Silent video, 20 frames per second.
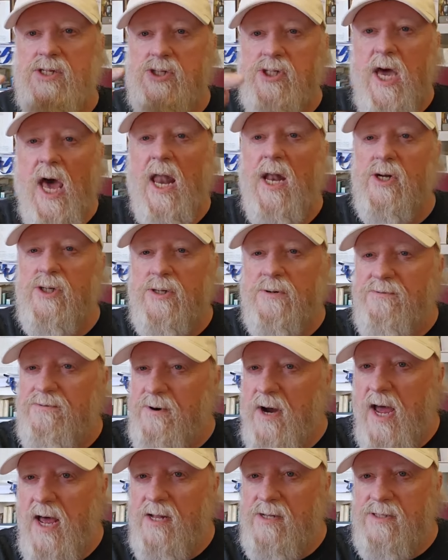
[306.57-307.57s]
challenge your
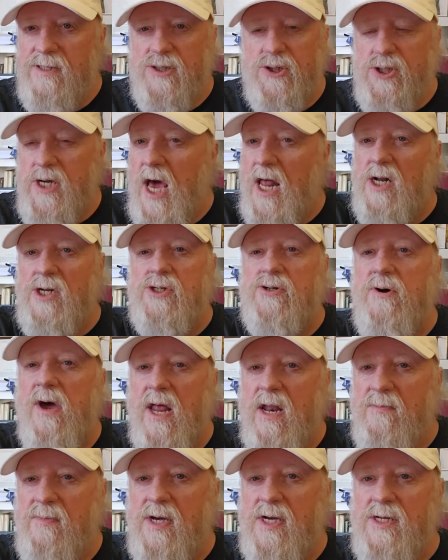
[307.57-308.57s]
friends, challenge your
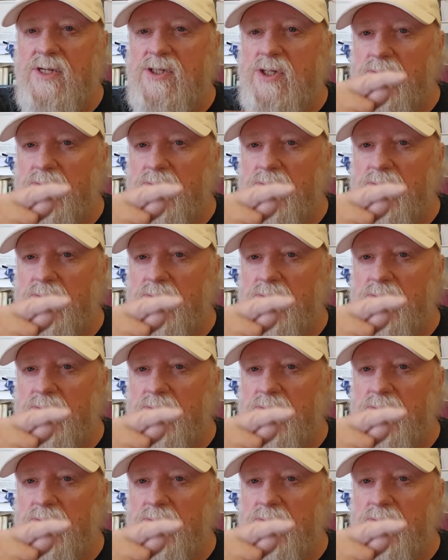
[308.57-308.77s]
enemies.